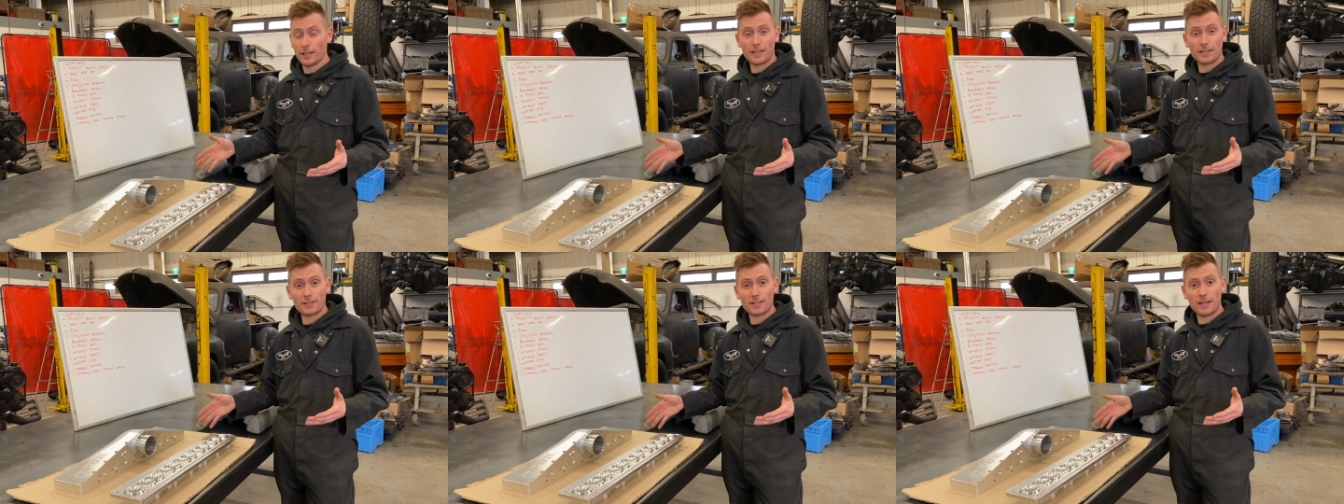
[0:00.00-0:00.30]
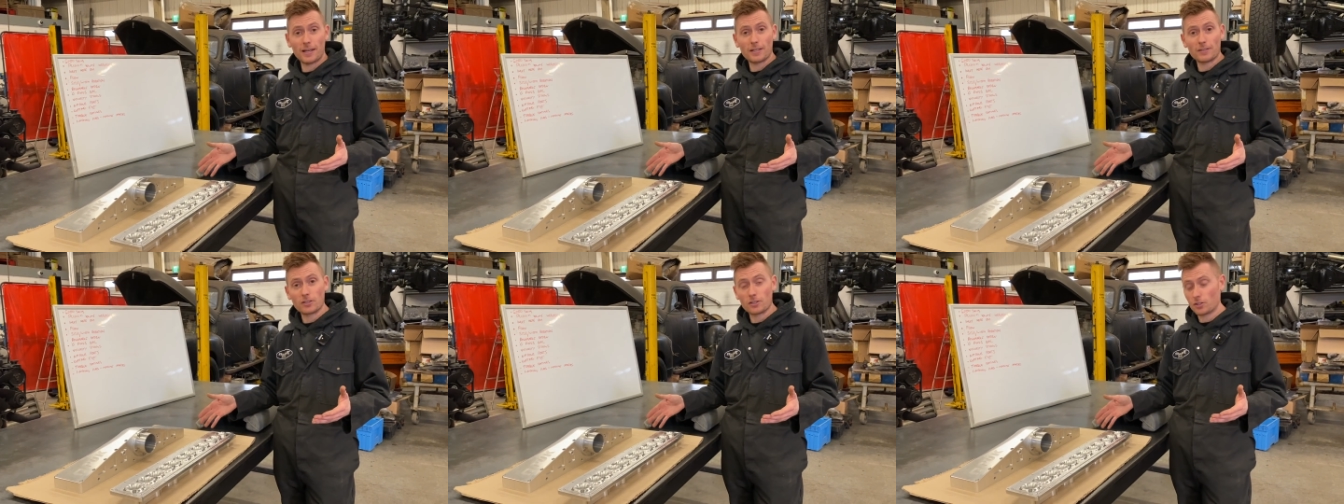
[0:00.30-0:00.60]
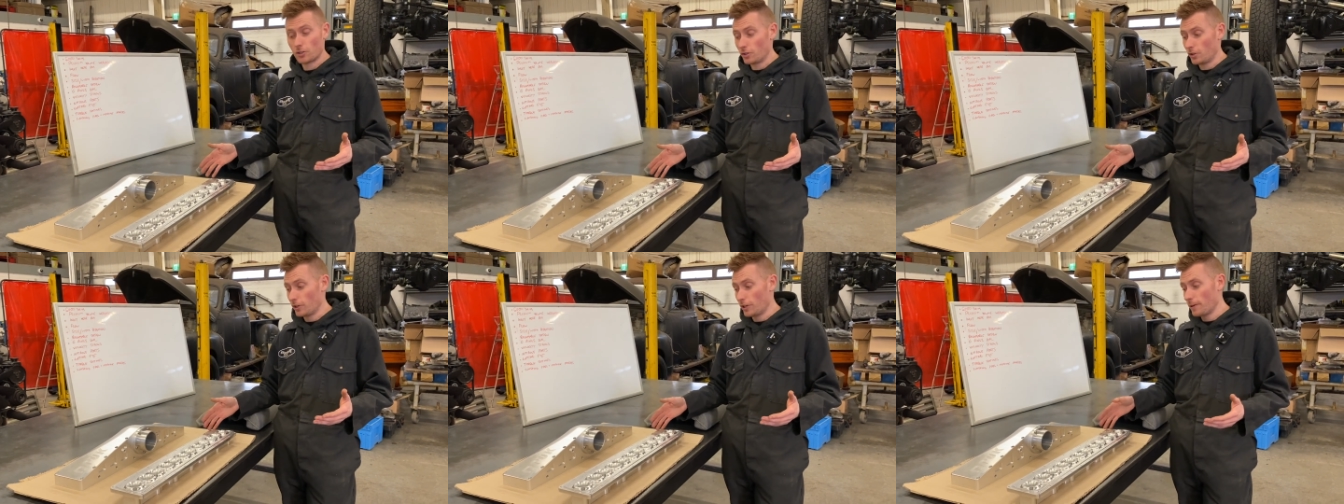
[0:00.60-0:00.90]
excited to
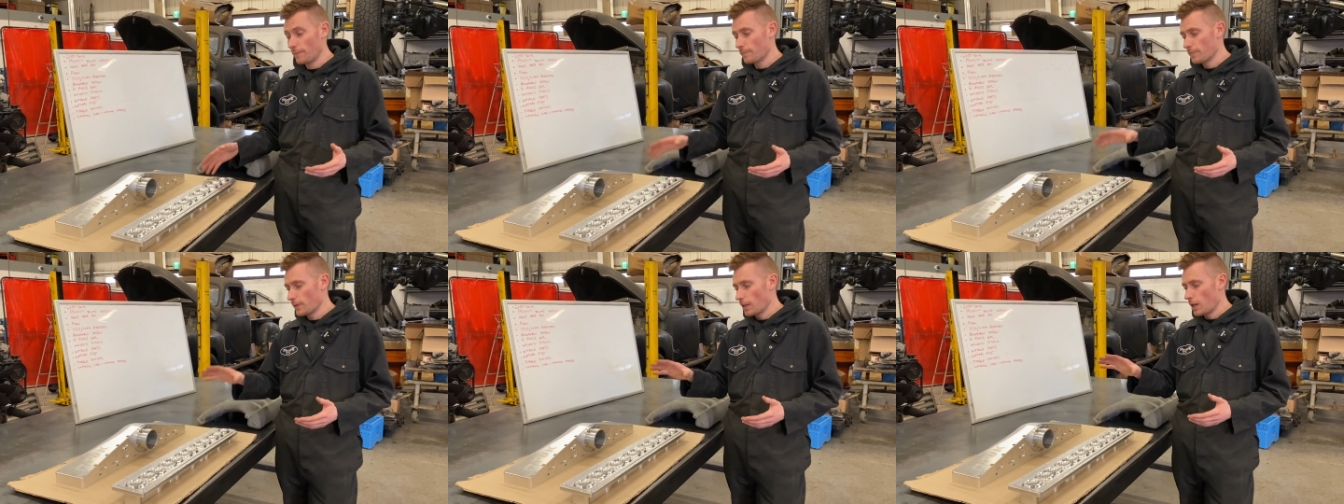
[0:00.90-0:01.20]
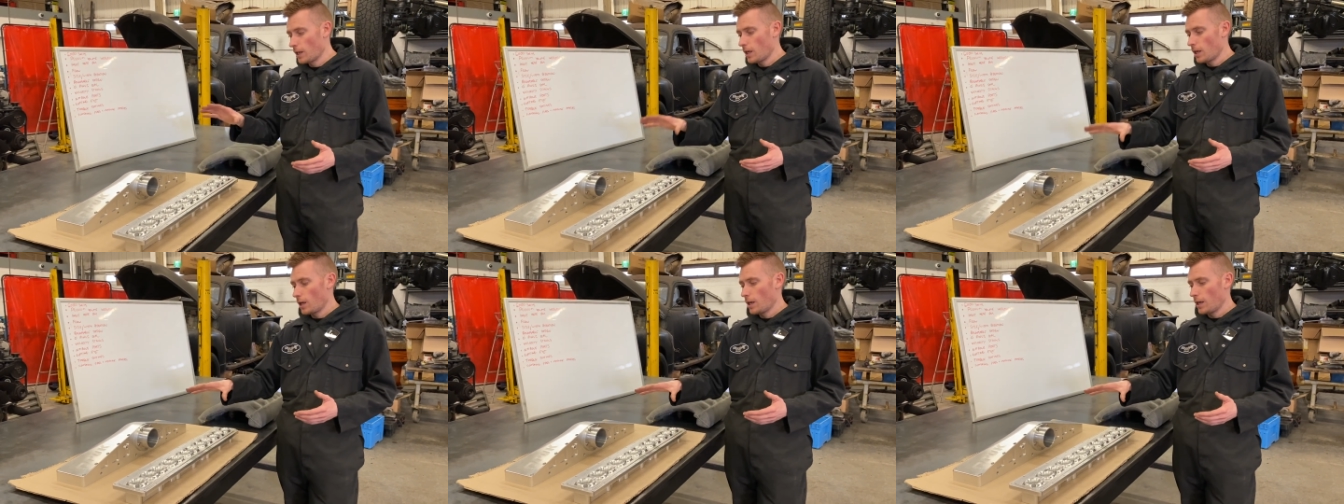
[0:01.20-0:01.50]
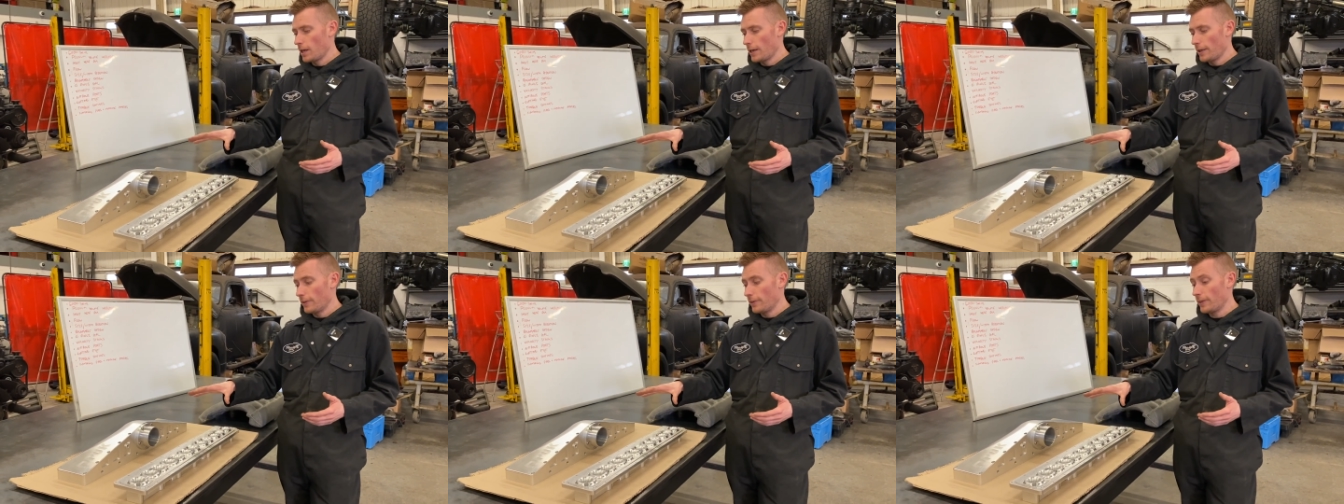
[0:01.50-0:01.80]
show you.
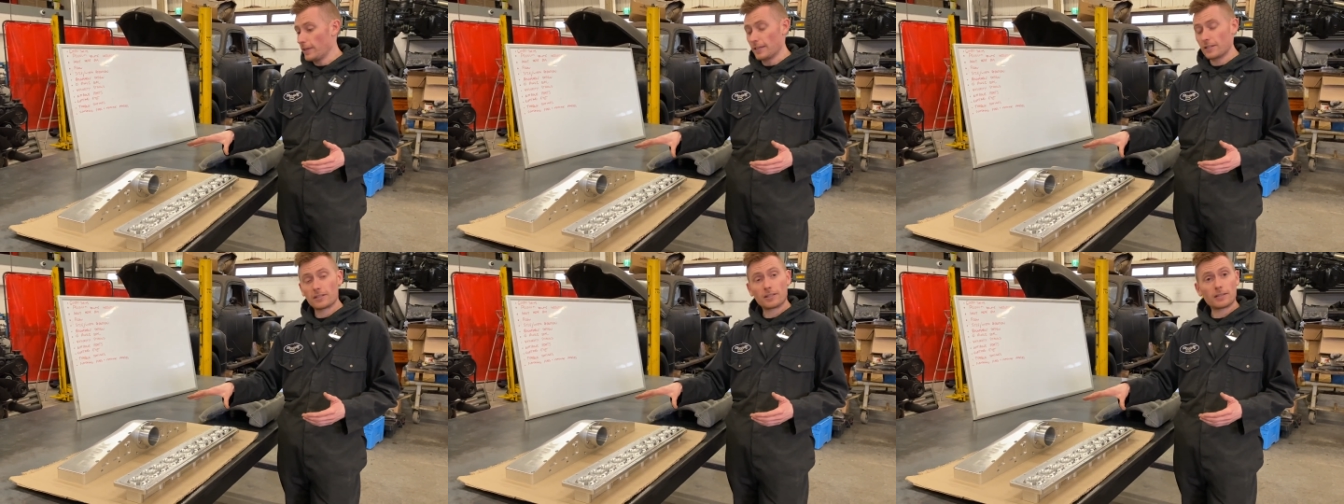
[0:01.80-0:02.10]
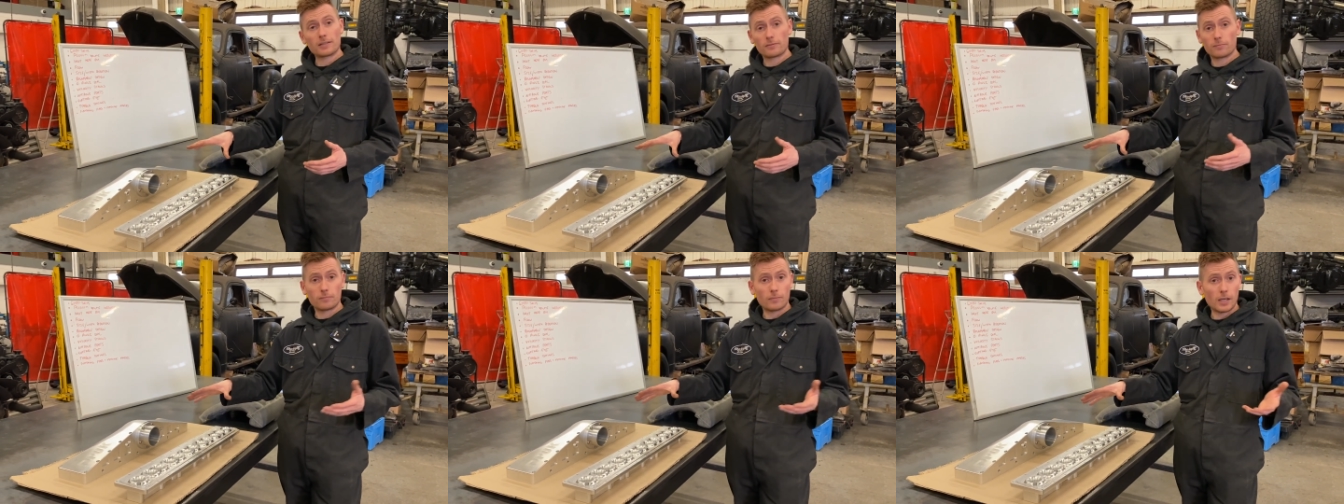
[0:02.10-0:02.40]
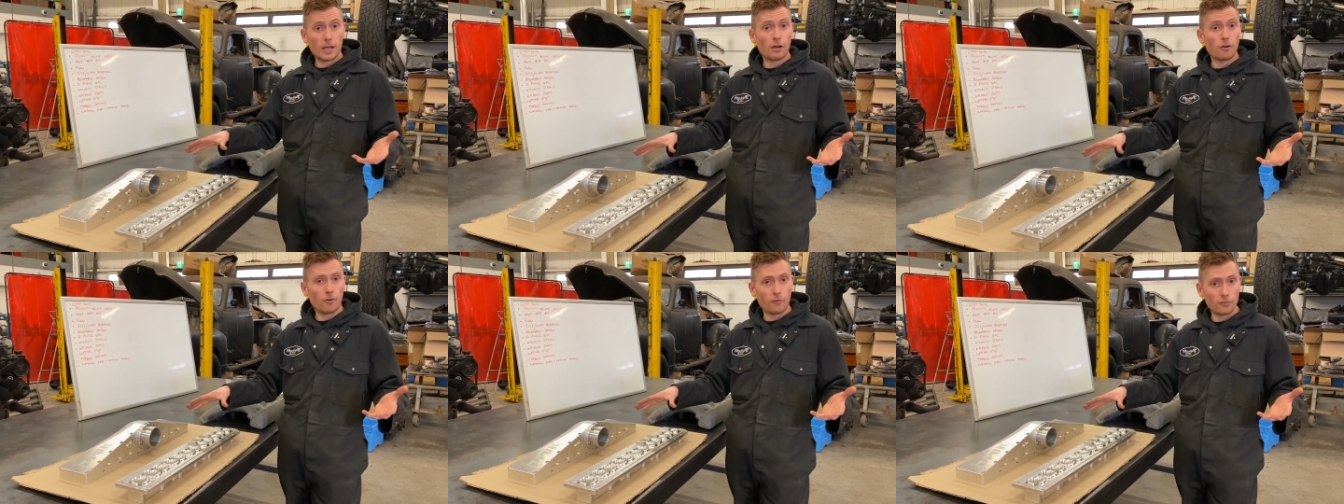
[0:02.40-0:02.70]
These
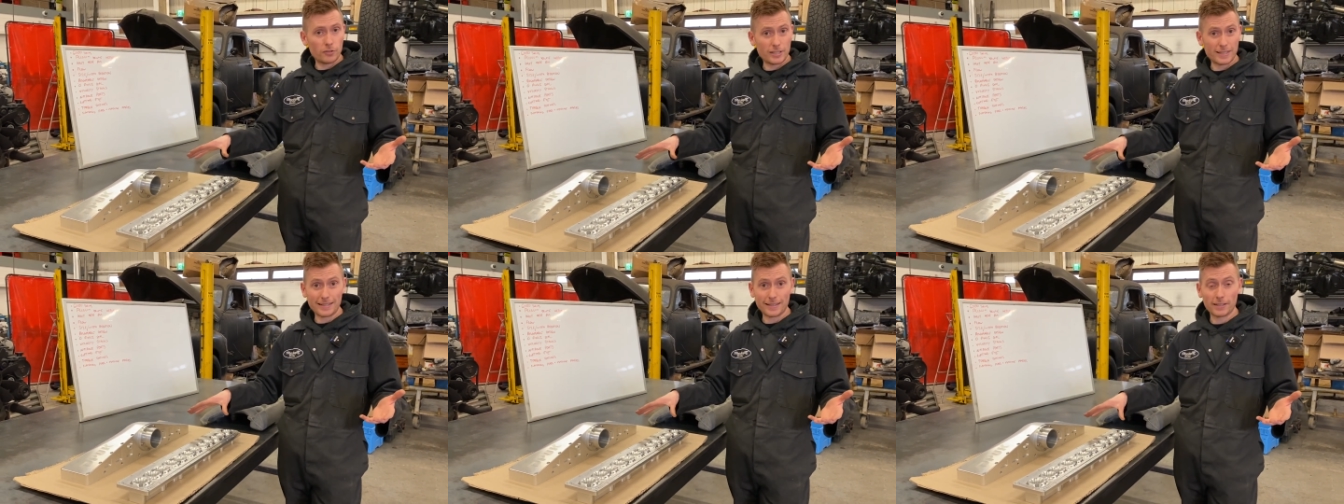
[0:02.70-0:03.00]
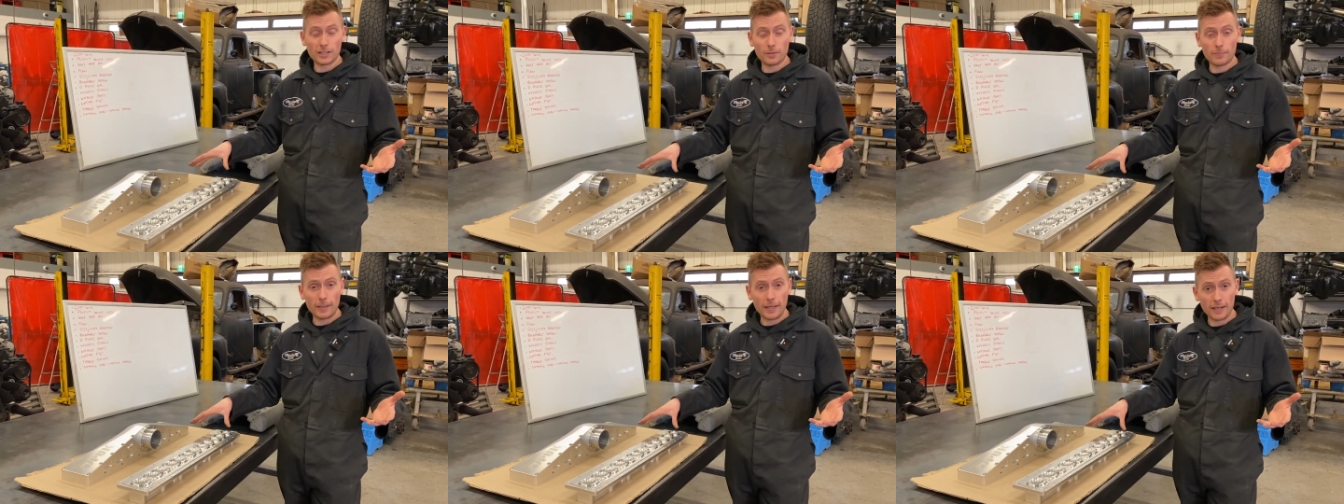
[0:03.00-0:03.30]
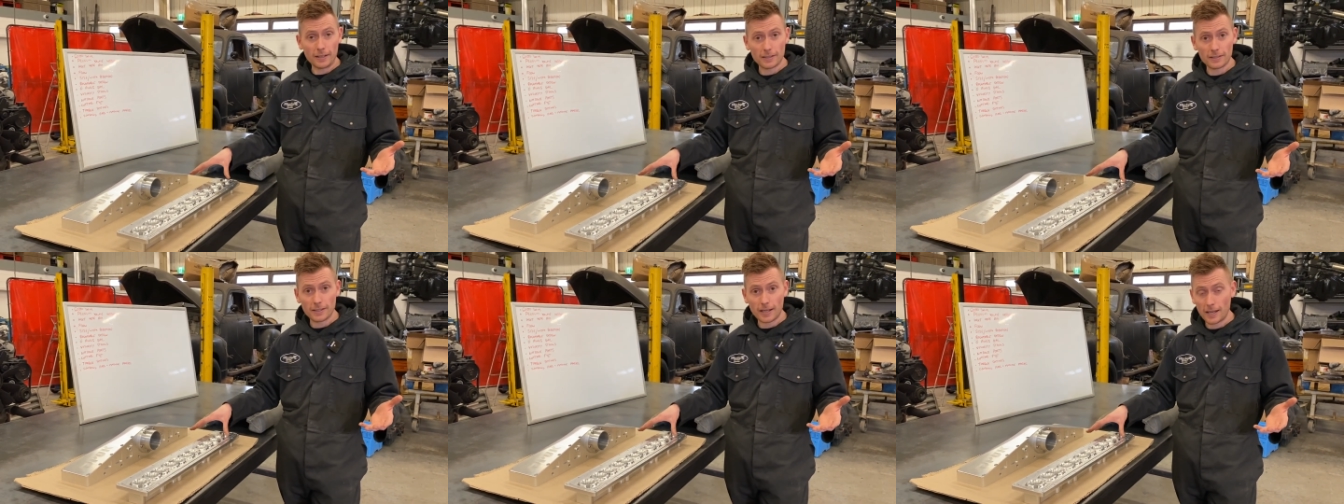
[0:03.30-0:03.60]
are obviously going to be
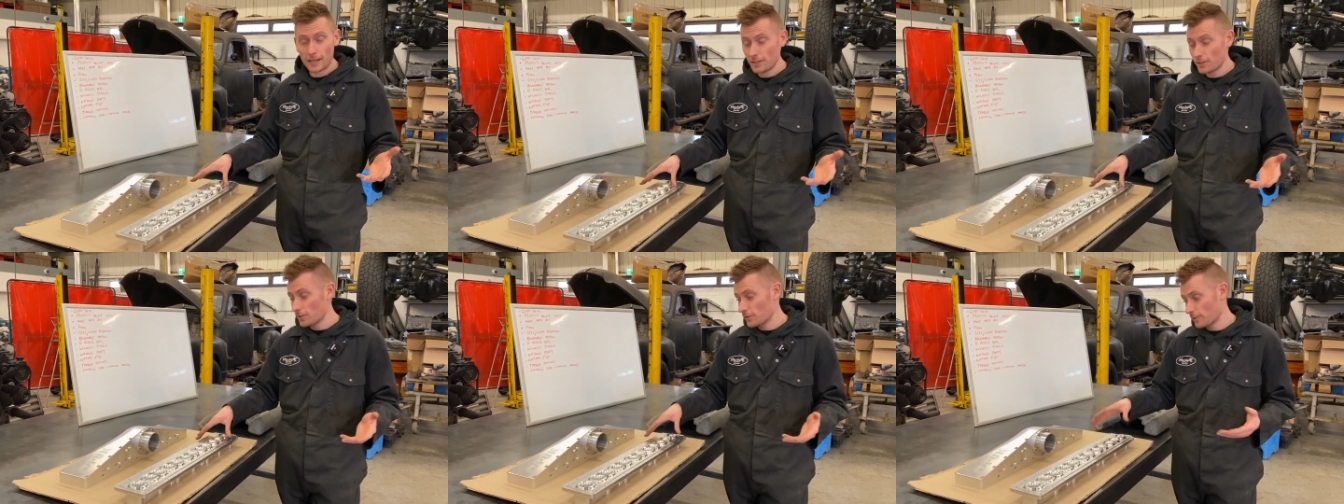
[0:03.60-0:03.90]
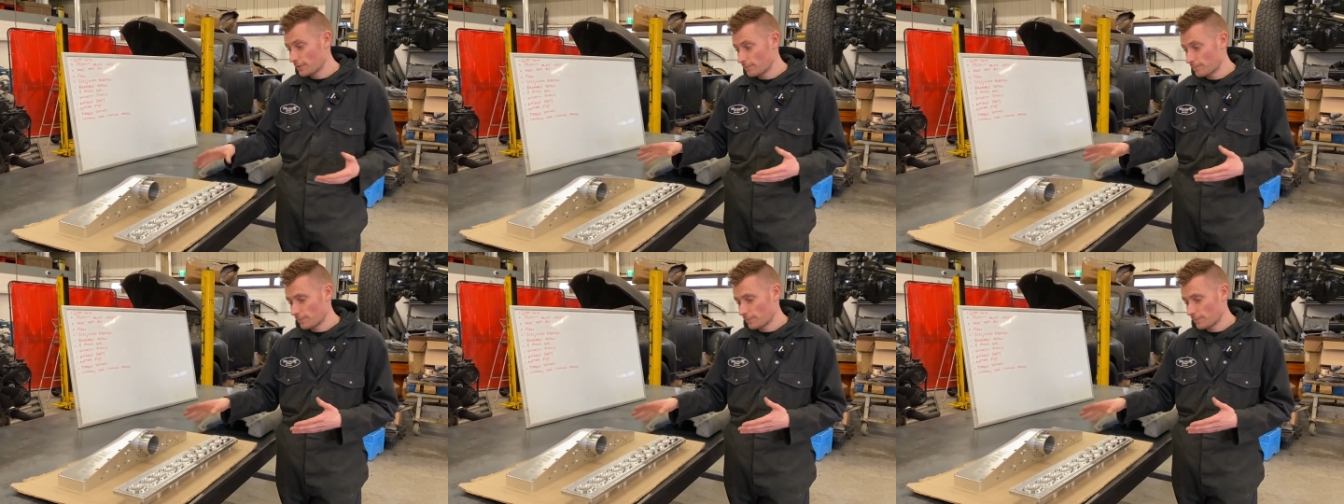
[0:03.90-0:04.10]
anodized.